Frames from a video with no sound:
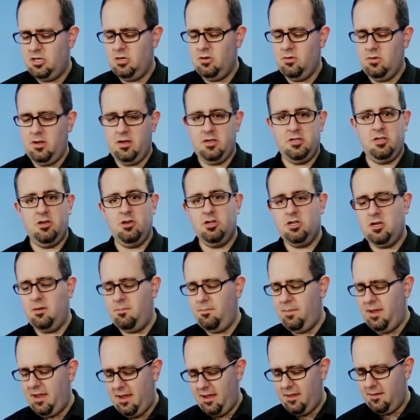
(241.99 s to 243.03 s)
to insertion
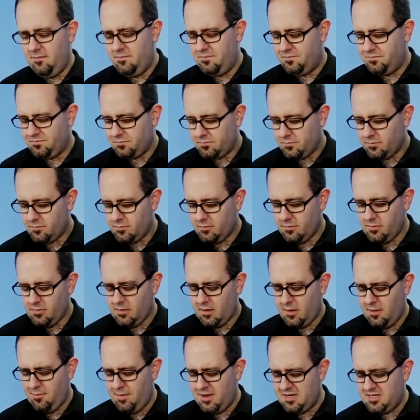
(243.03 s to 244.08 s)
B
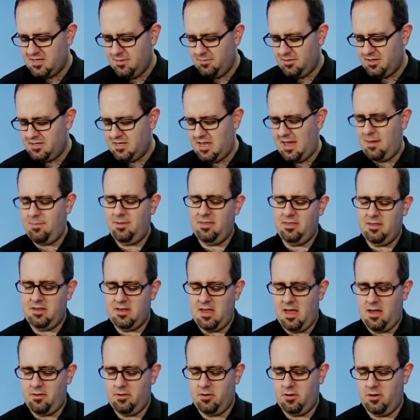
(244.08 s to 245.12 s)
by simply tapping the
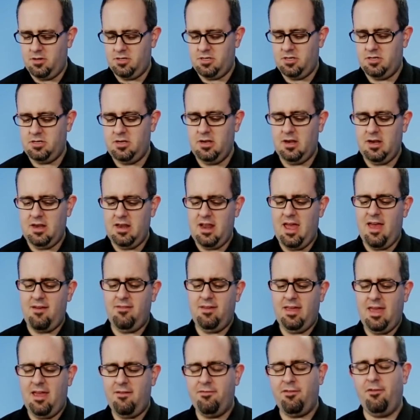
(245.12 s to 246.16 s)
down cursor, so you can
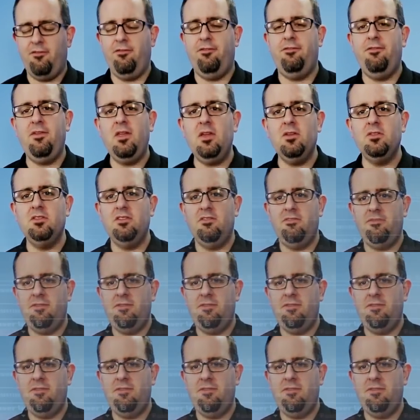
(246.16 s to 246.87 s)
navigate from field to